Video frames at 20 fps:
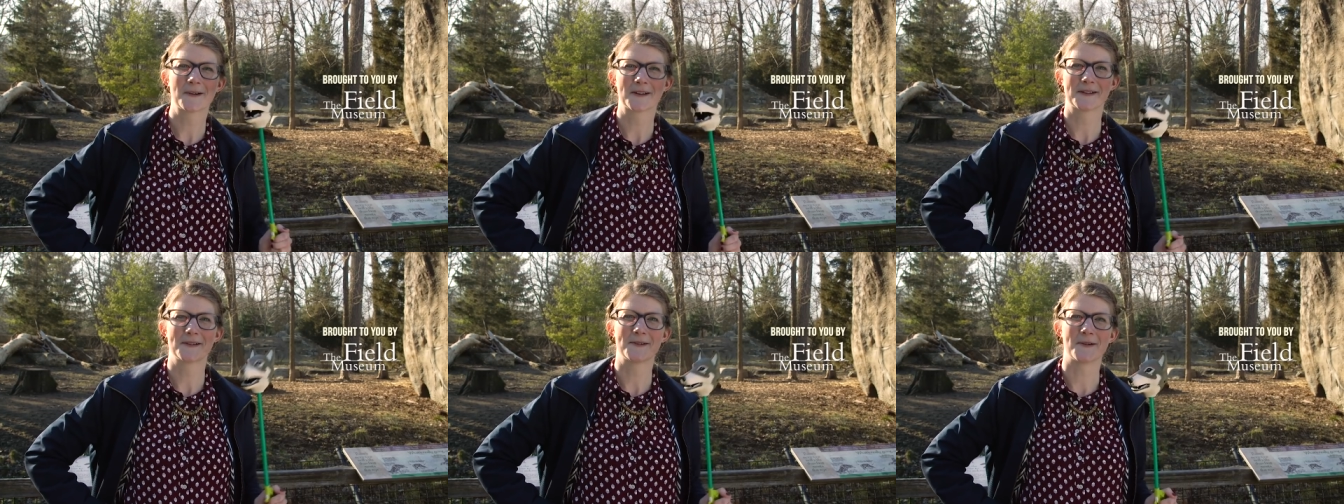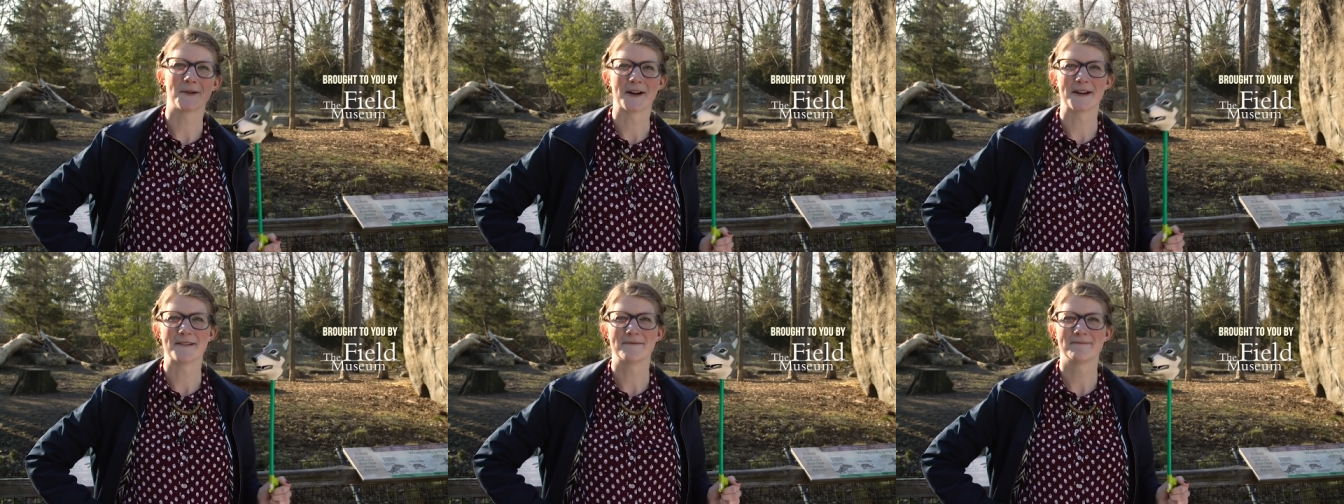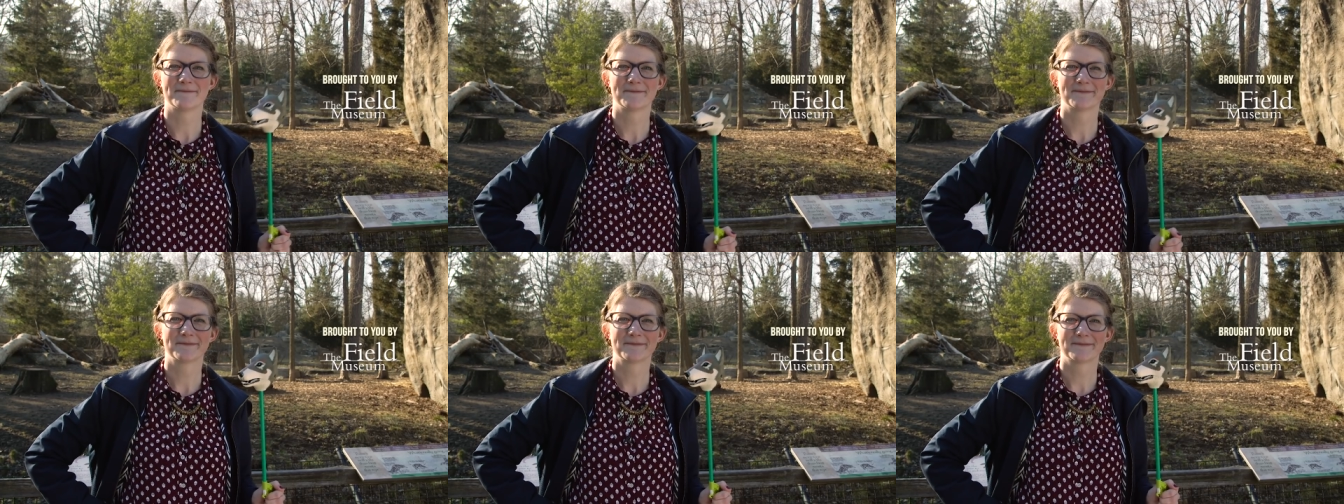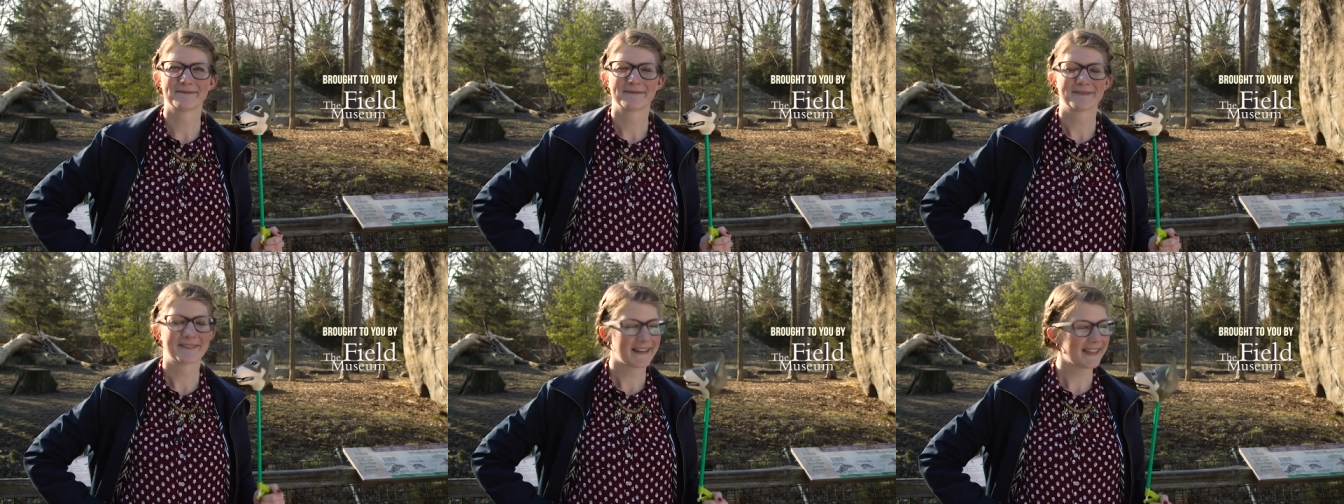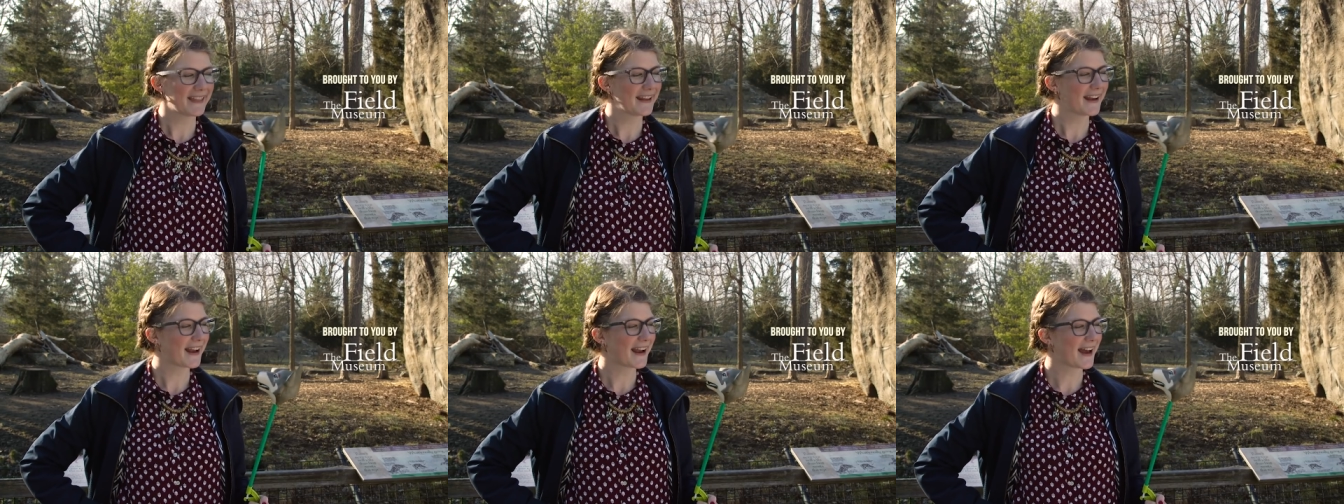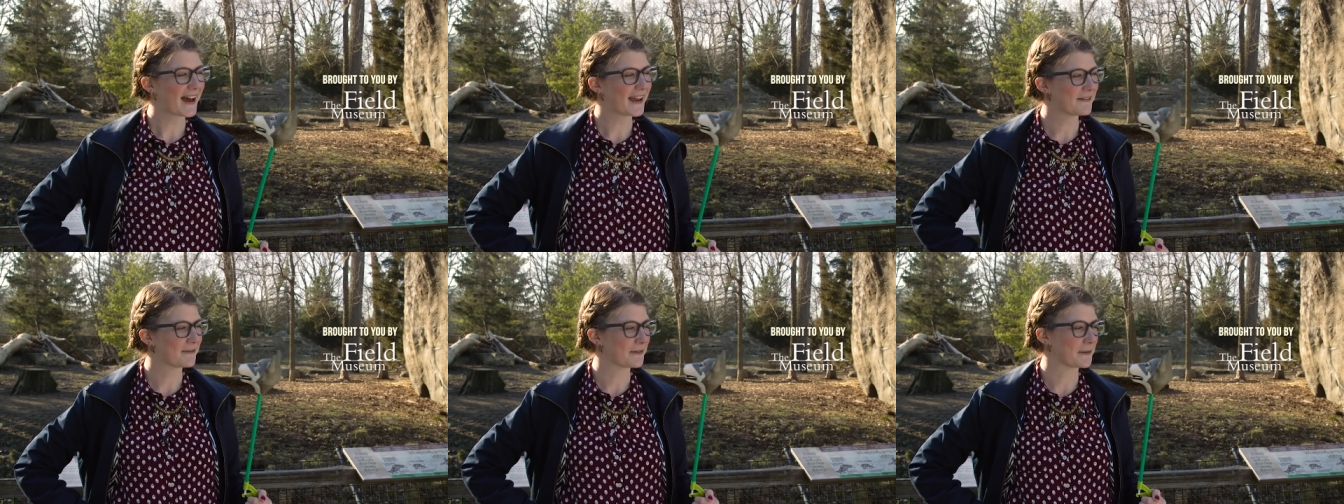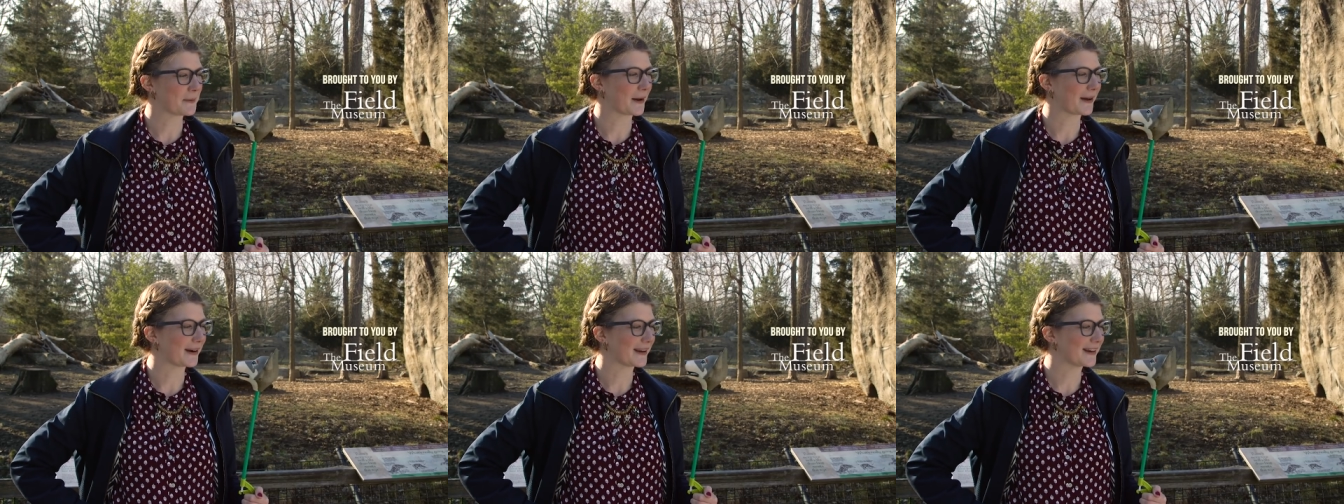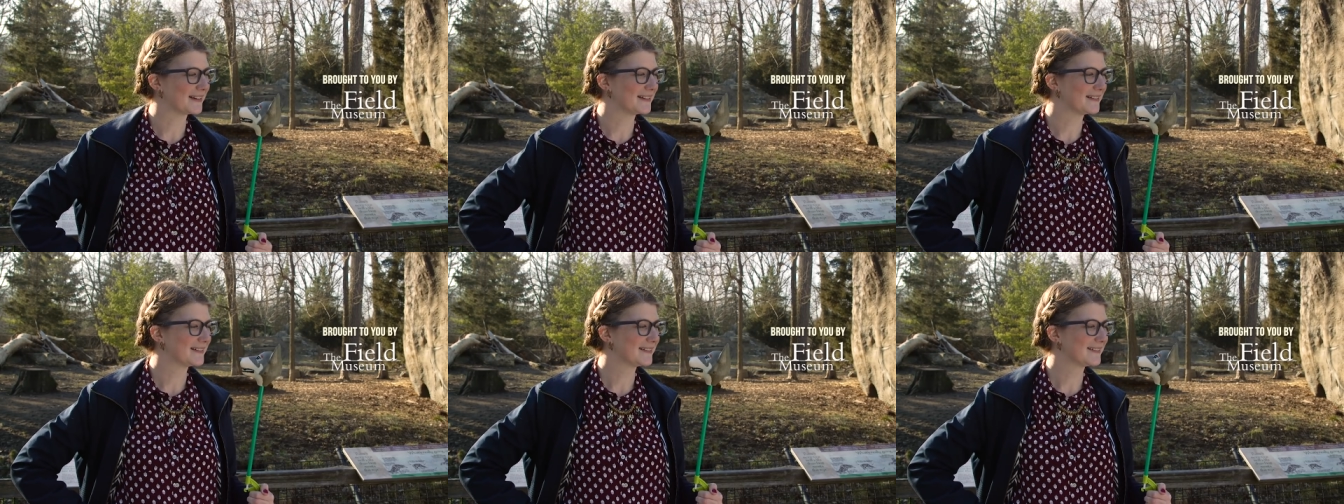Illinois. I think I got everybody.